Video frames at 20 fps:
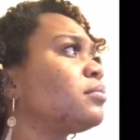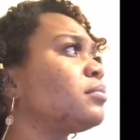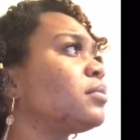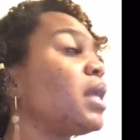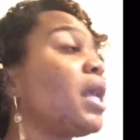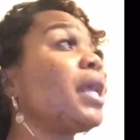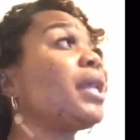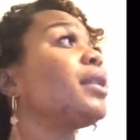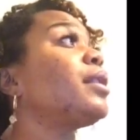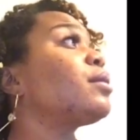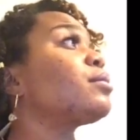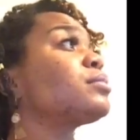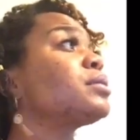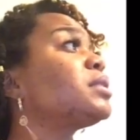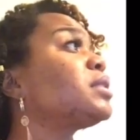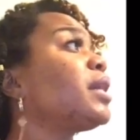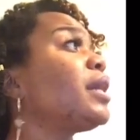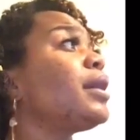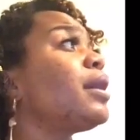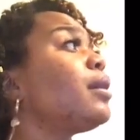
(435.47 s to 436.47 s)
And don't
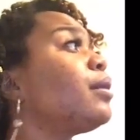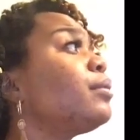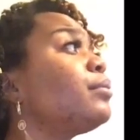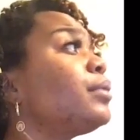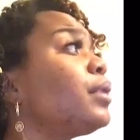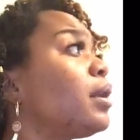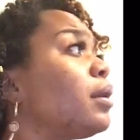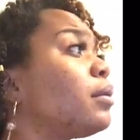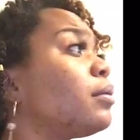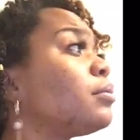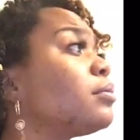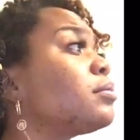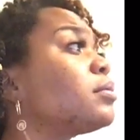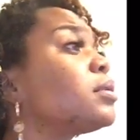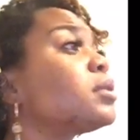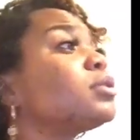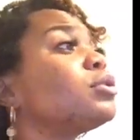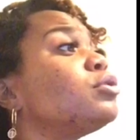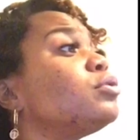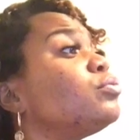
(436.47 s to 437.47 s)
stay gone long,
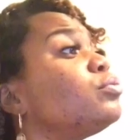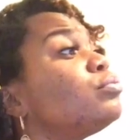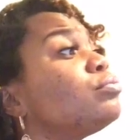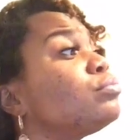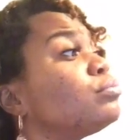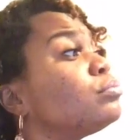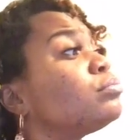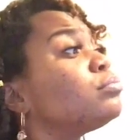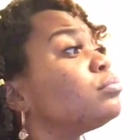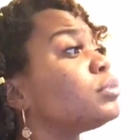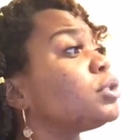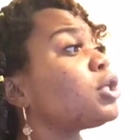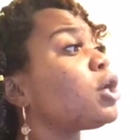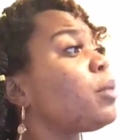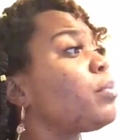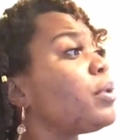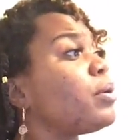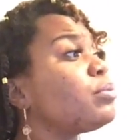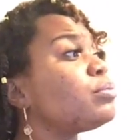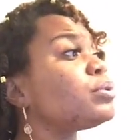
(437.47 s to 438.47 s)
because you told
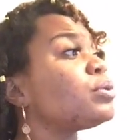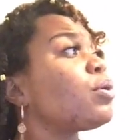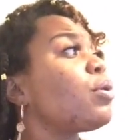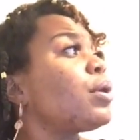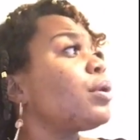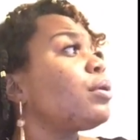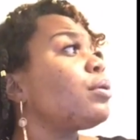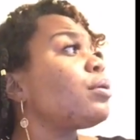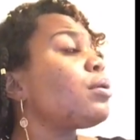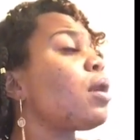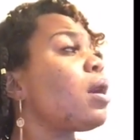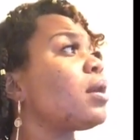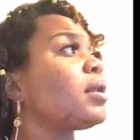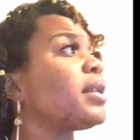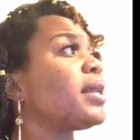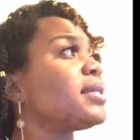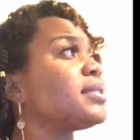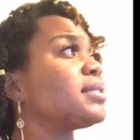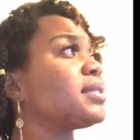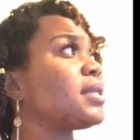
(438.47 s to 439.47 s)
me we was going on a car
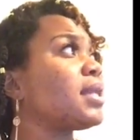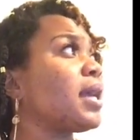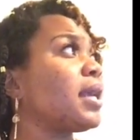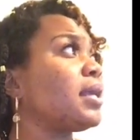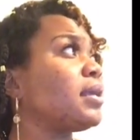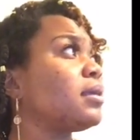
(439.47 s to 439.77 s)
date tonight.